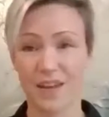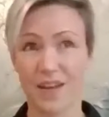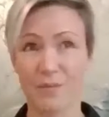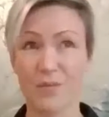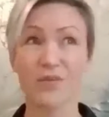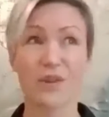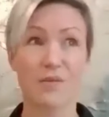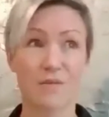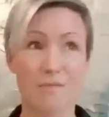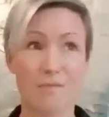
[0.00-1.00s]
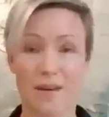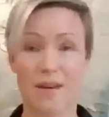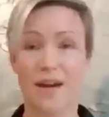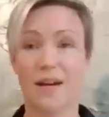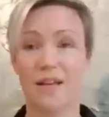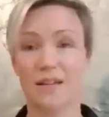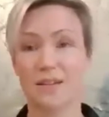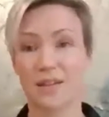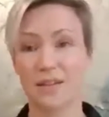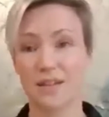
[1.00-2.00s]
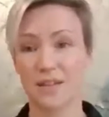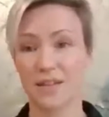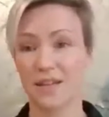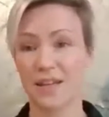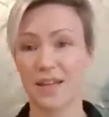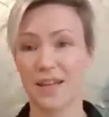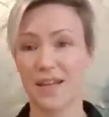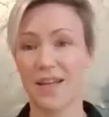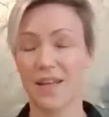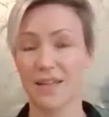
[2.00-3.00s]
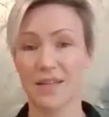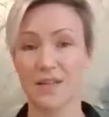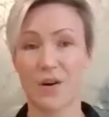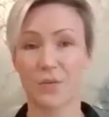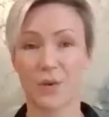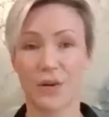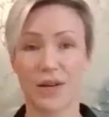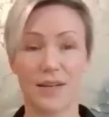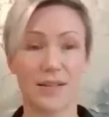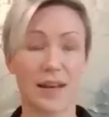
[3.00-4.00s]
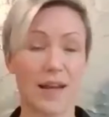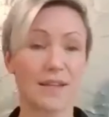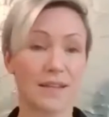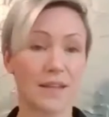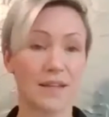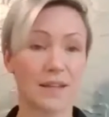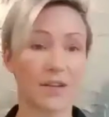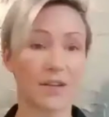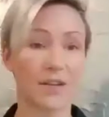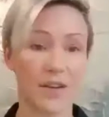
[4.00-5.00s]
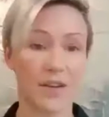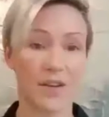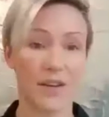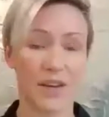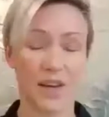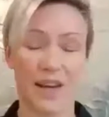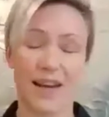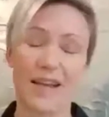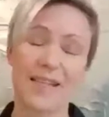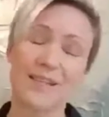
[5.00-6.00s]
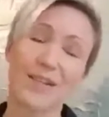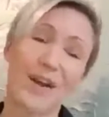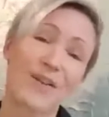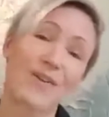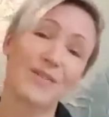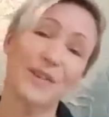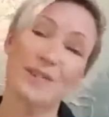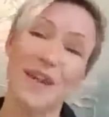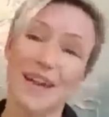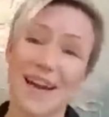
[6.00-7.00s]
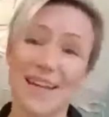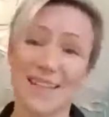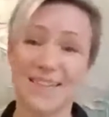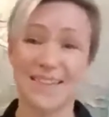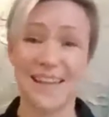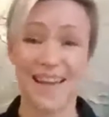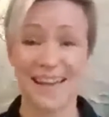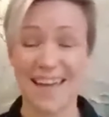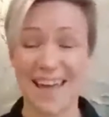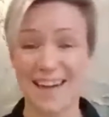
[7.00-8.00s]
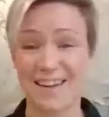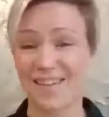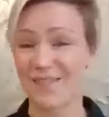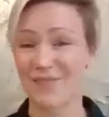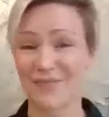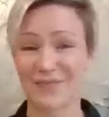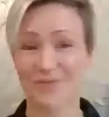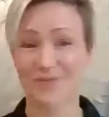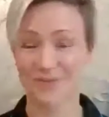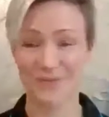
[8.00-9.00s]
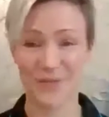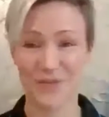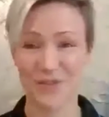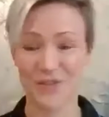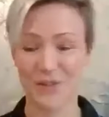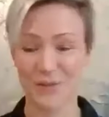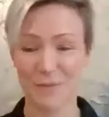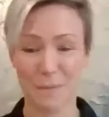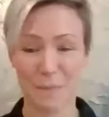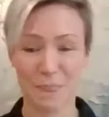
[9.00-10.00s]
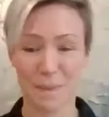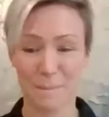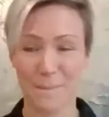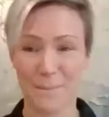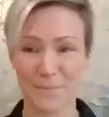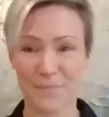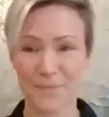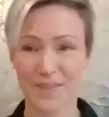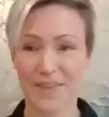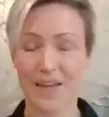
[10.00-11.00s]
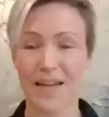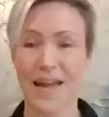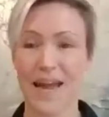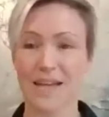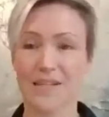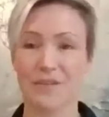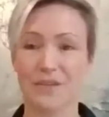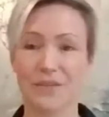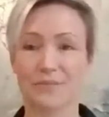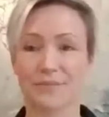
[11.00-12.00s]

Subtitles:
more so than men, and it's hard work, and it's the last thing to go. So yeah, guys, again, we've got to get active.